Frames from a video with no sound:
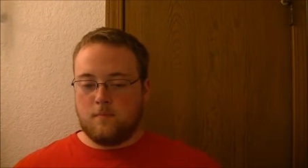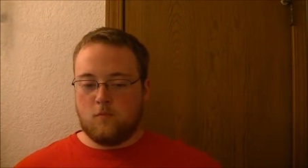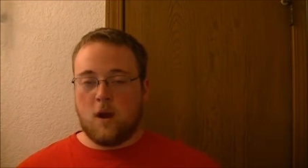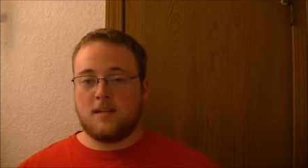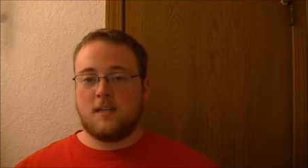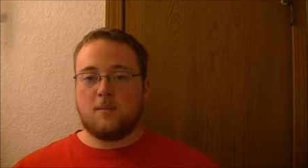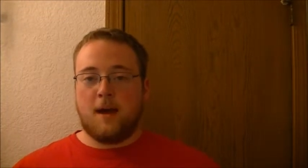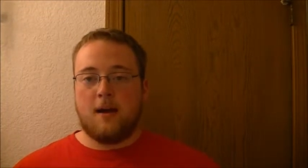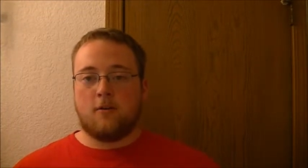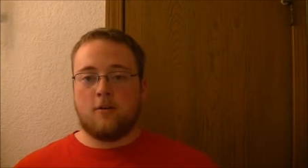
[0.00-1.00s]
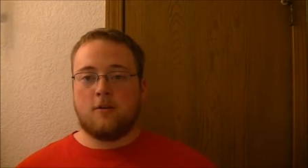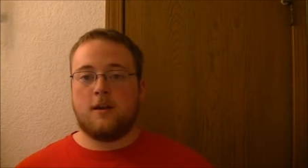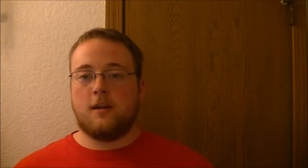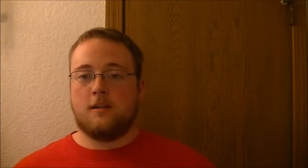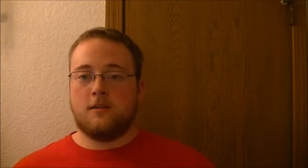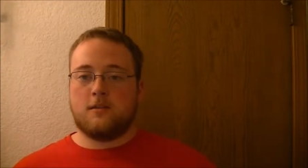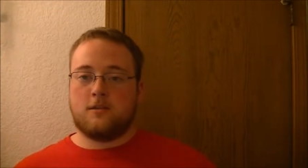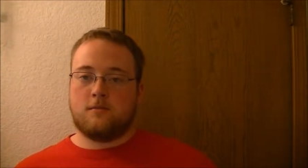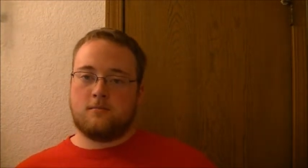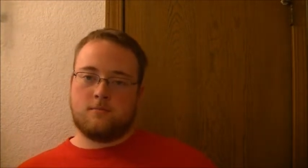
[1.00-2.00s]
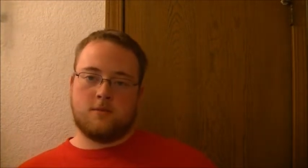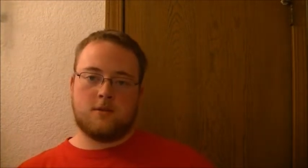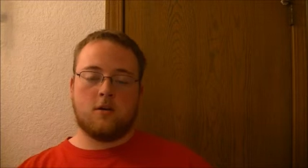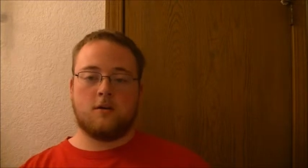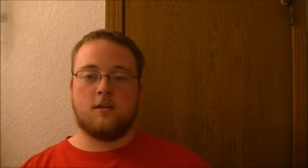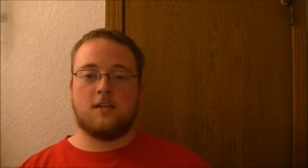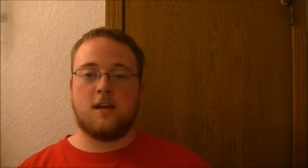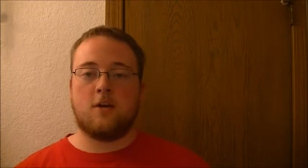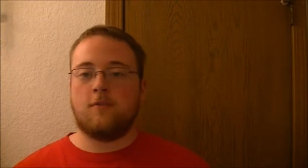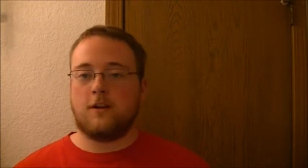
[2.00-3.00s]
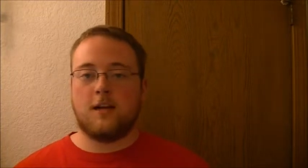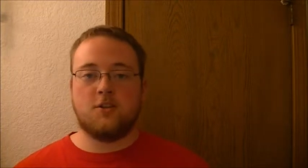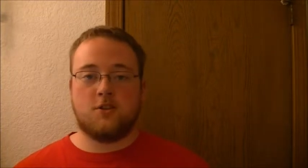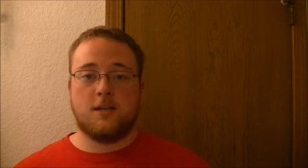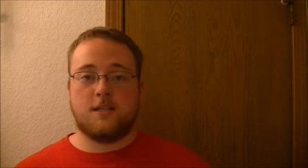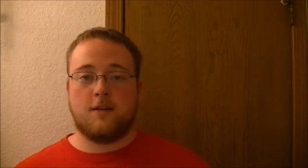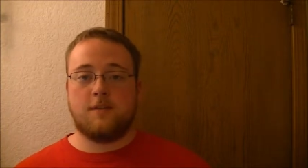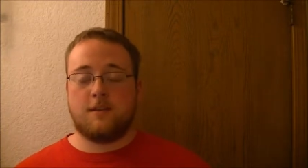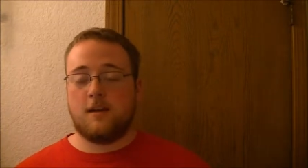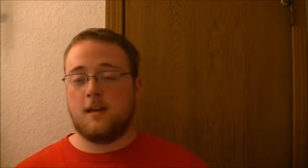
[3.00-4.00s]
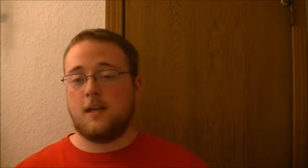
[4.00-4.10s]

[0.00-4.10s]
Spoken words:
rising to power. He's starting to take over countries and everything,